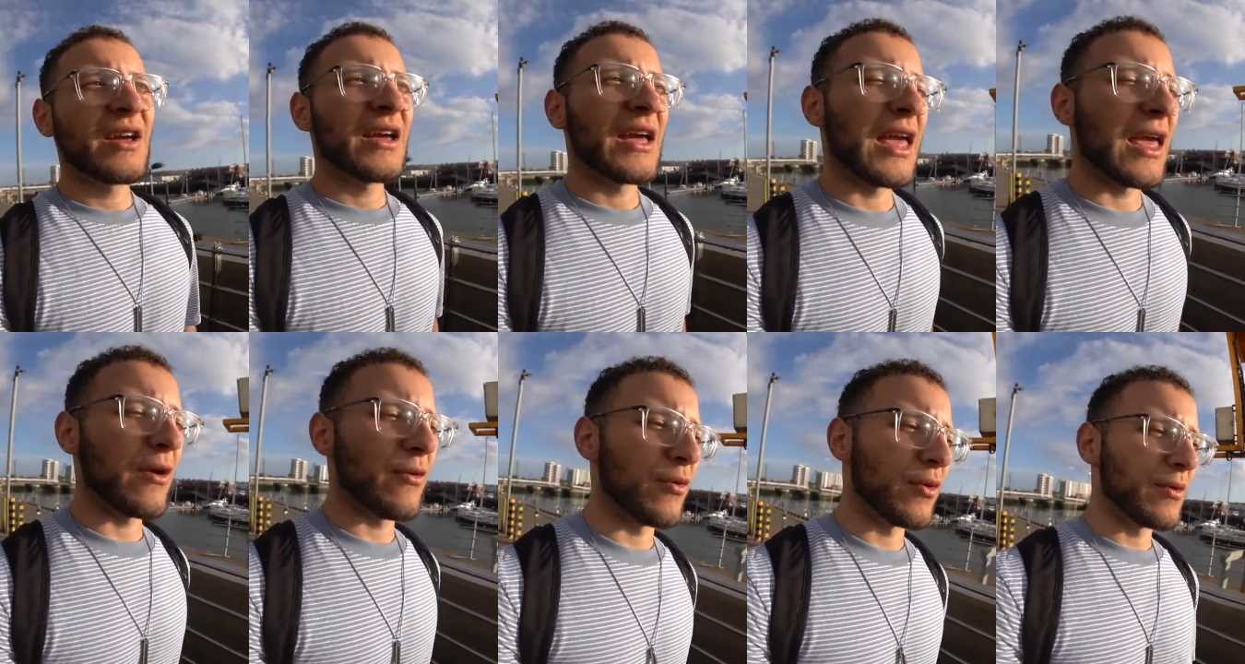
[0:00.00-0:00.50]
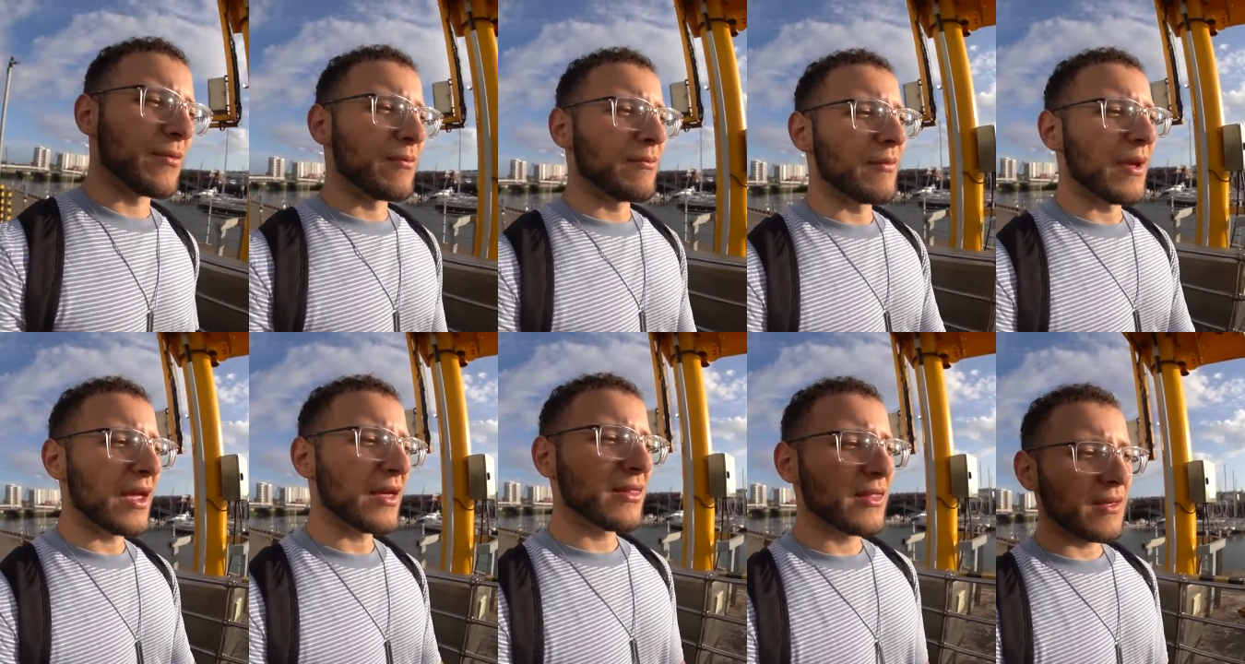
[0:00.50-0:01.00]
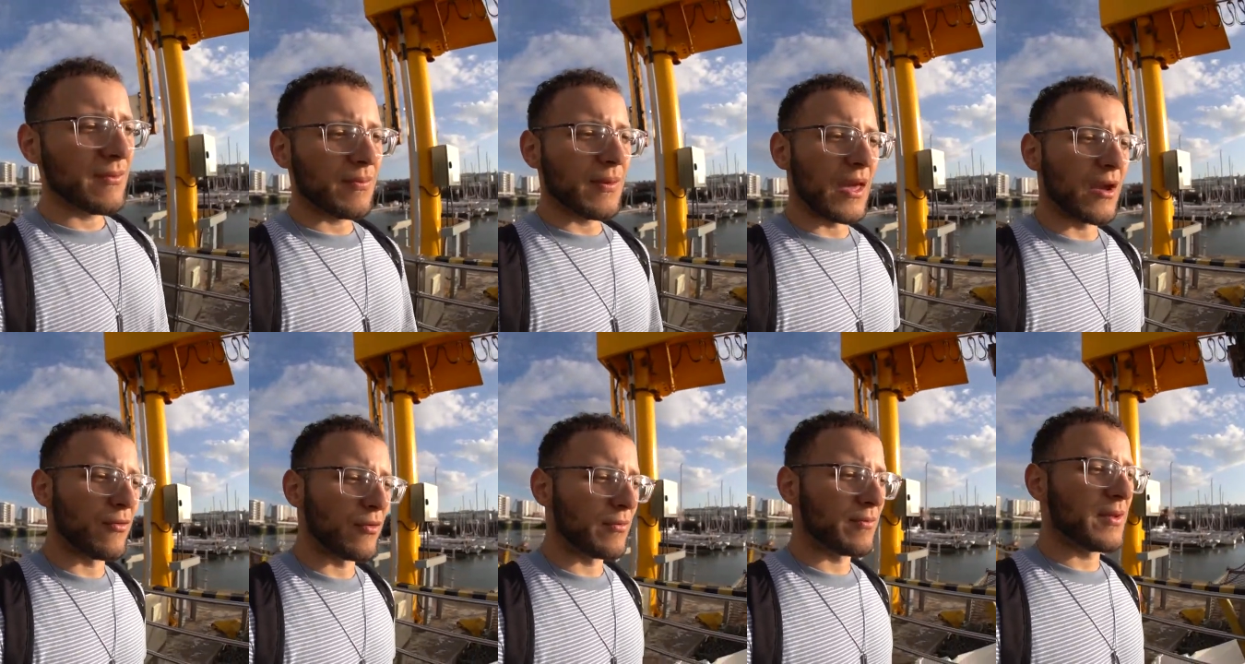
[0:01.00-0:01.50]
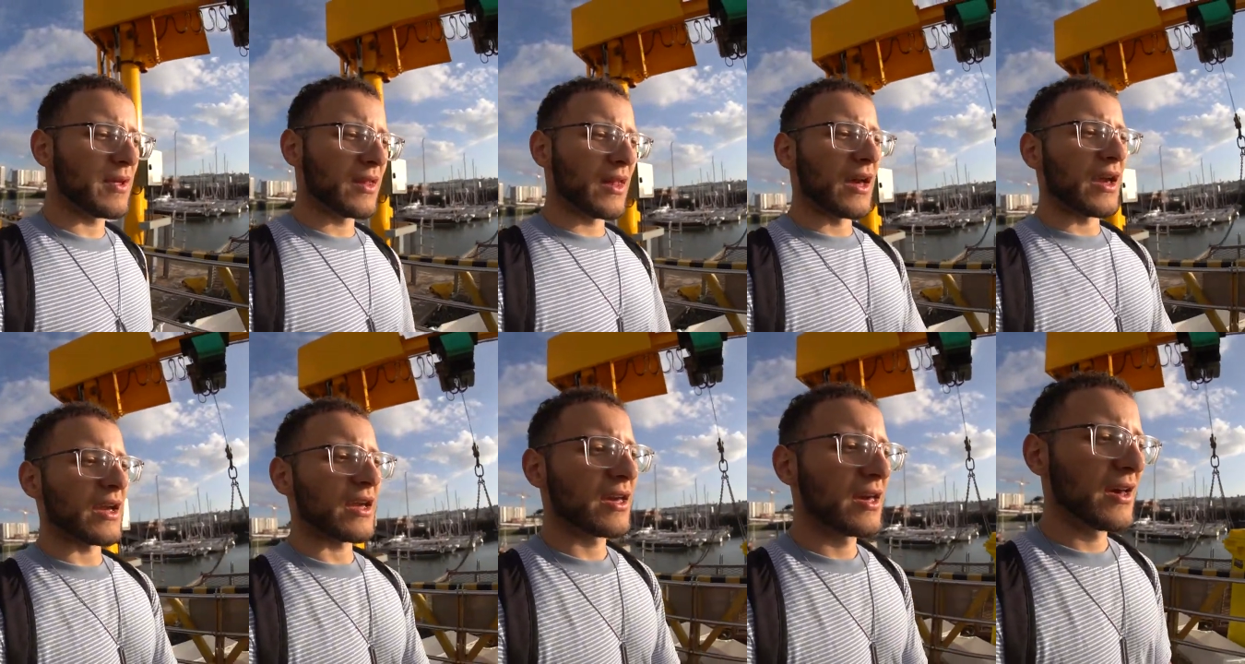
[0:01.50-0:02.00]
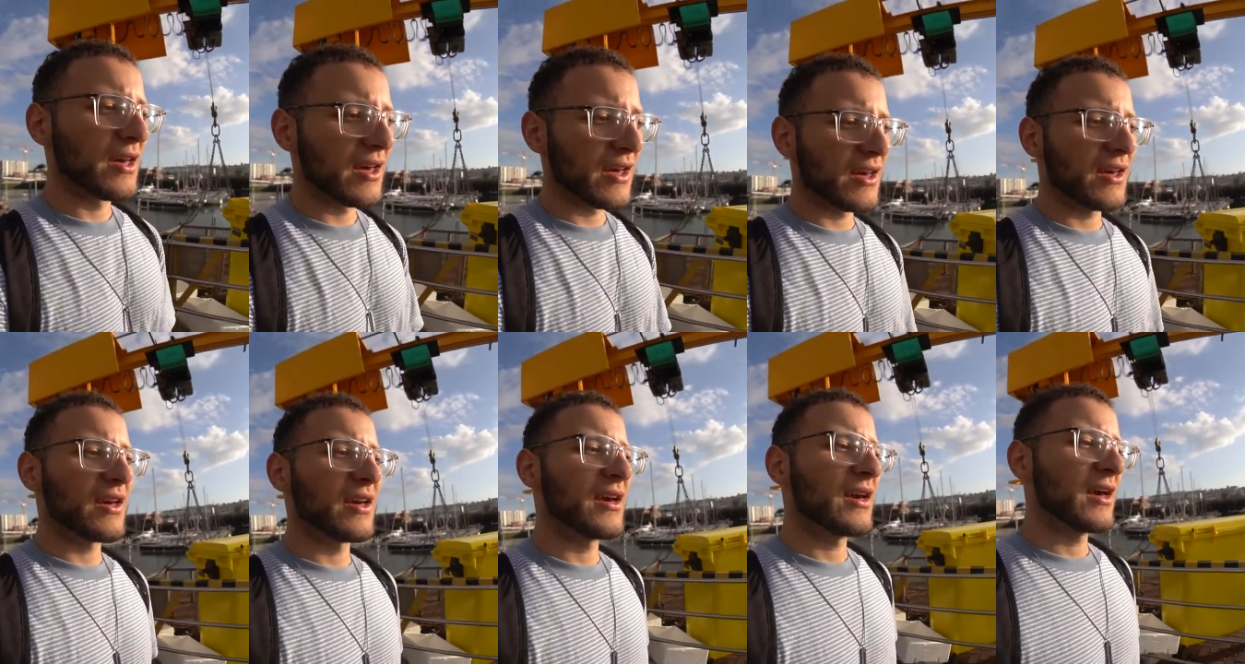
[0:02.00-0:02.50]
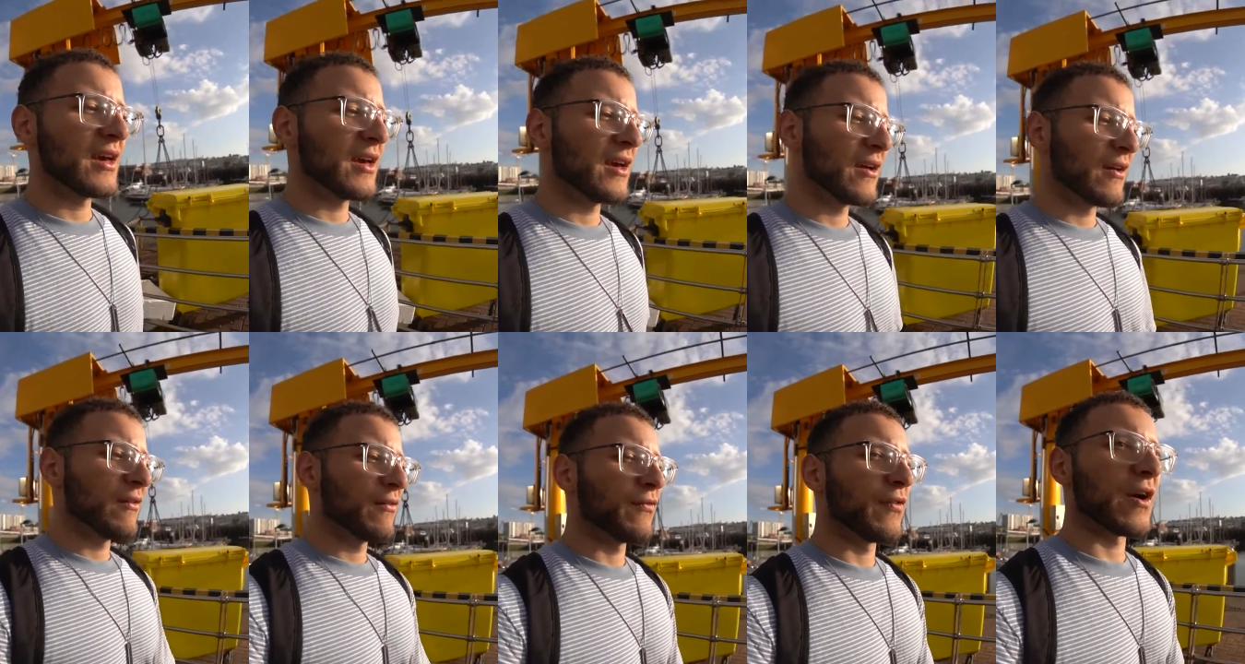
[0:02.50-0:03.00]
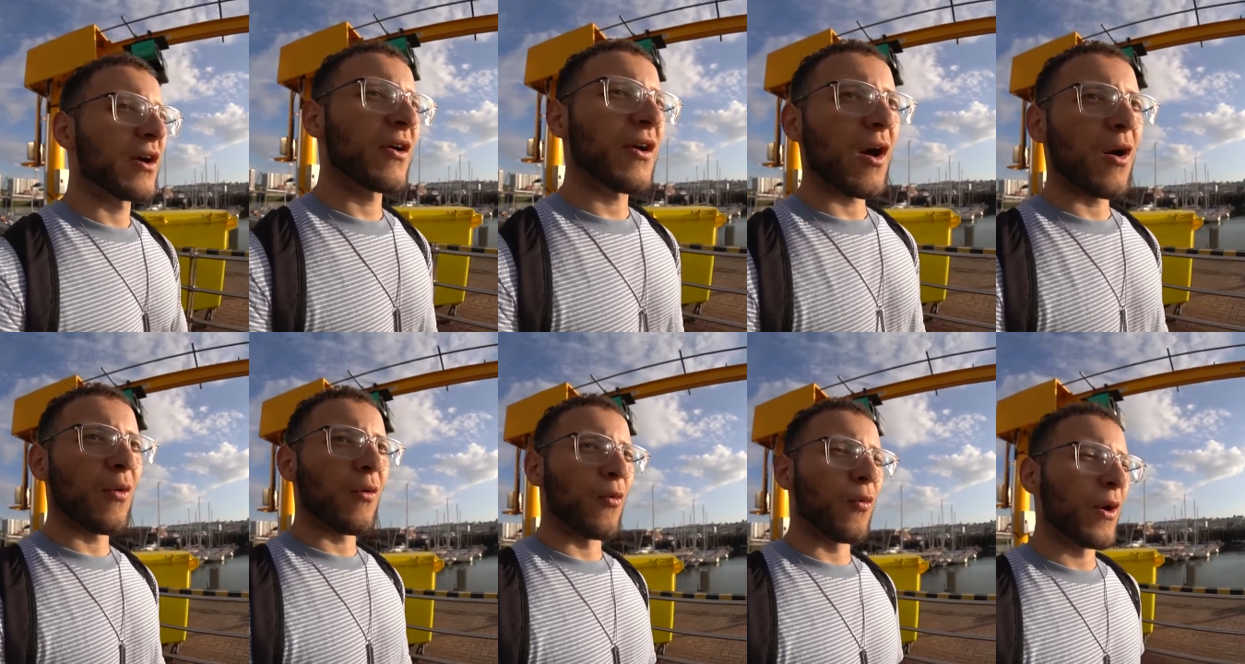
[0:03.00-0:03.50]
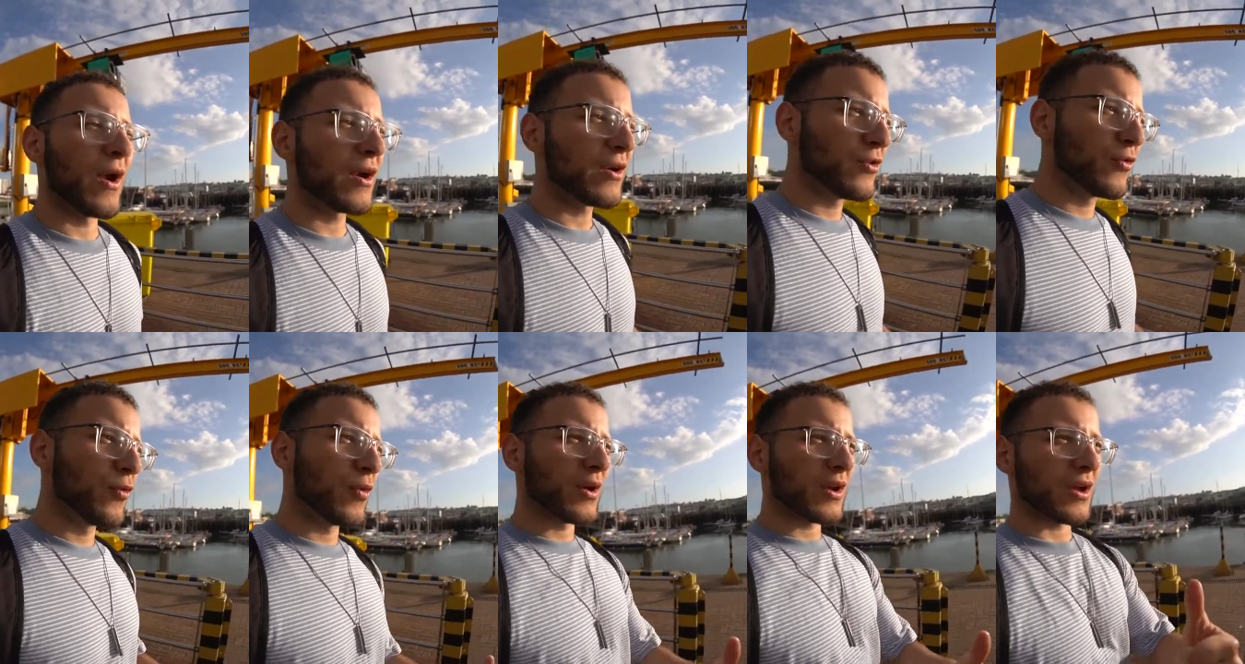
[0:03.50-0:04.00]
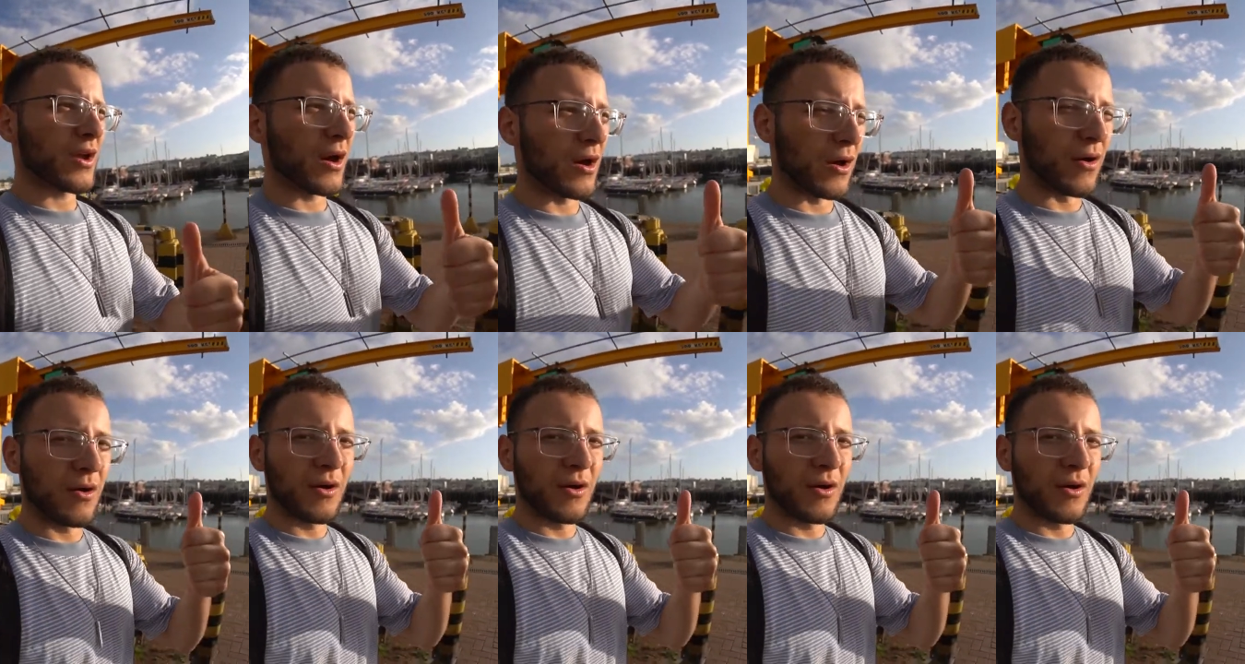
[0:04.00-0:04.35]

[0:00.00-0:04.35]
it would be like, figure out where you want to go.